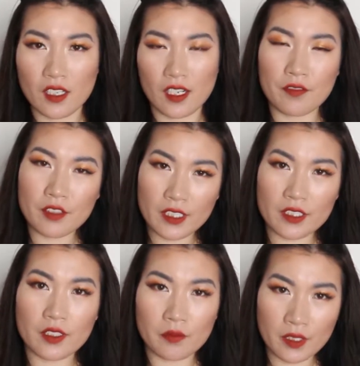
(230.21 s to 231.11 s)
I feel like
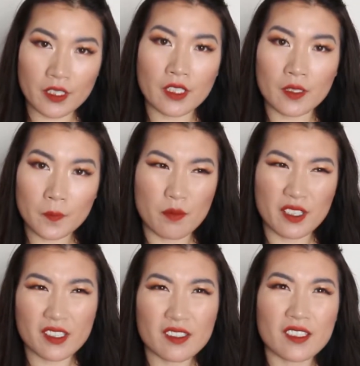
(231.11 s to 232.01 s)
they really
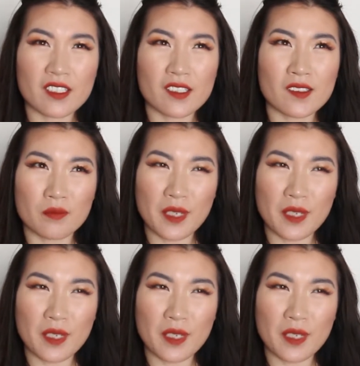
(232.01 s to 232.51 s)
put their